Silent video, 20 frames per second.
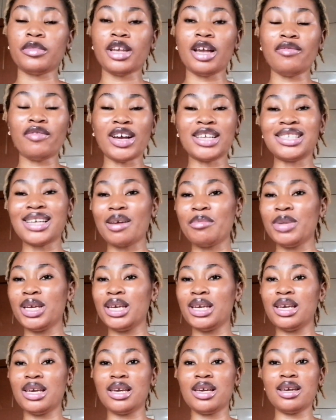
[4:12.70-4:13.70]
vitamin
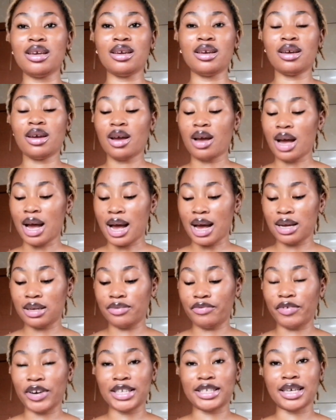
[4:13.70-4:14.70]
E
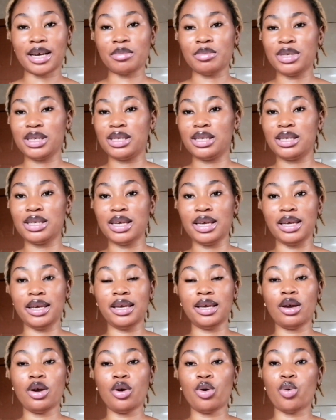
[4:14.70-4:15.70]
and vitamin
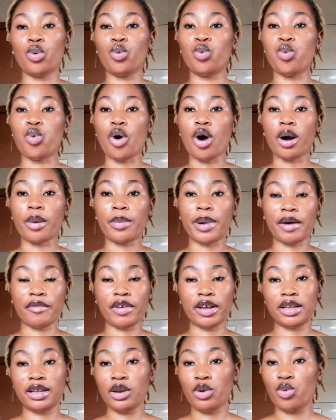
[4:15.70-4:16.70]
C work
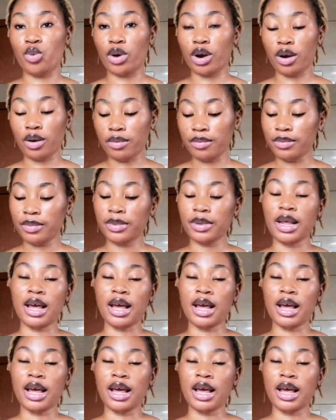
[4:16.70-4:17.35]
perfectly well.